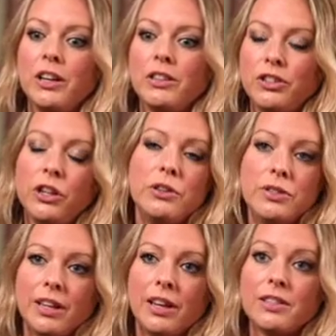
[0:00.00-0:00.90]

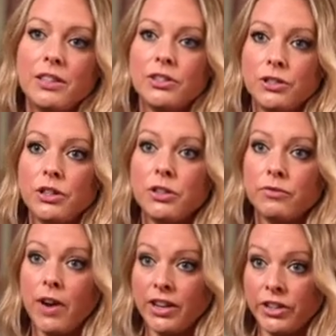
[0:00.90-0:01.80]
tutor to student
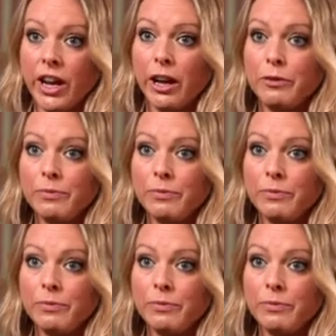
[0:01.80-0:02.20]
ratio.